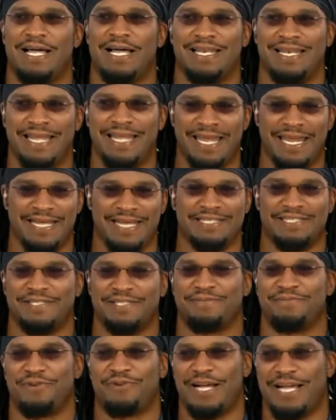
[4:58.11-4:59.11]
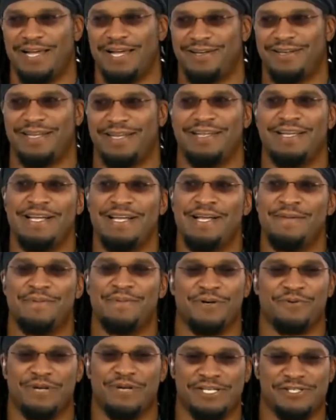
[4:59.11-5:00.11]
Ali and Jim Brown and
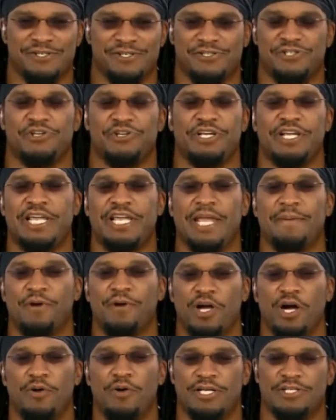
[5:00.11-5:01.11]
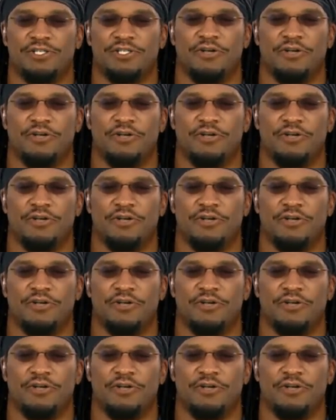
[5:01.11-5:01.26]
Bill Russell, so you can keep going.